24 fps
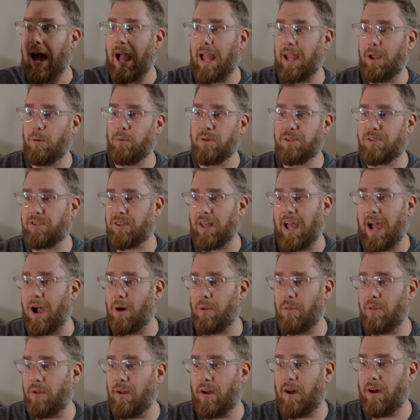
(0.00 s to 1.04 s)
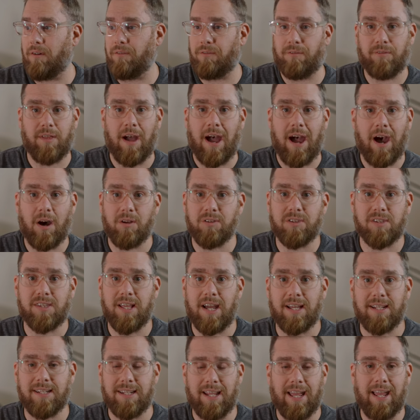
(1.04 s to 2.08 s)
It was out of the house
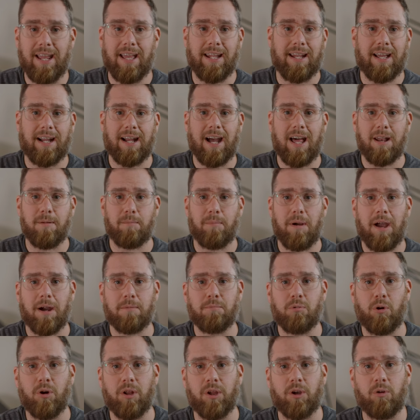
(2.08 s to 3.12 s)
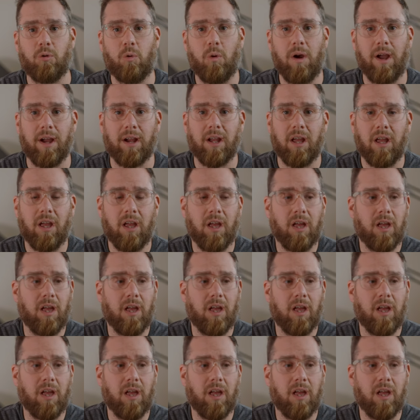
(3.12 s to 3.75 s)
that day, and I got it back pretty quick.